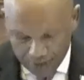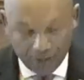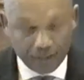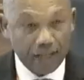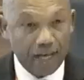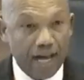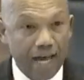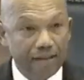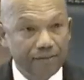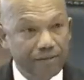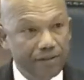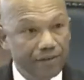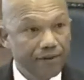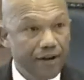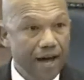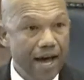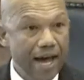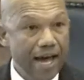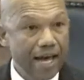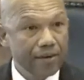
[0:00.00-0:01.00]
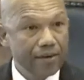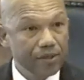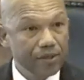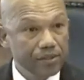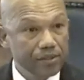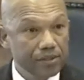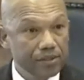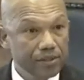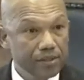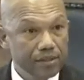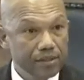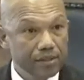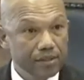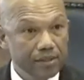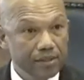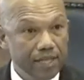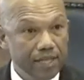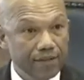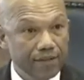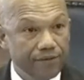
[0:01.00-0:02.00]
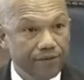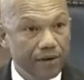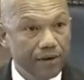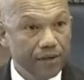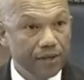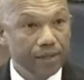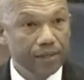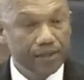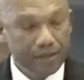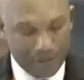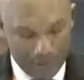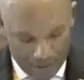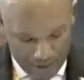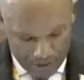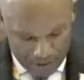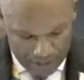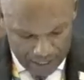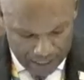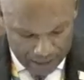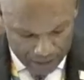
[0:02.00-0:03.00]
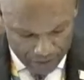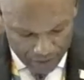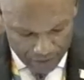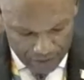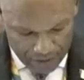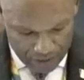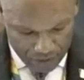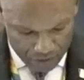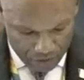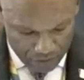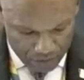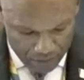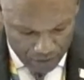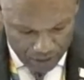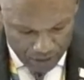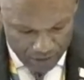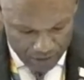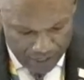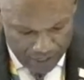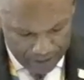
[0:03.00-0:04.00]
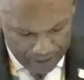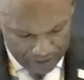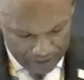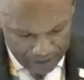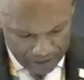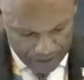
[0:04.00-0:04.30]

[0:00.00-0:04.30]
lives of Iowans that voting yes for this will put at risk.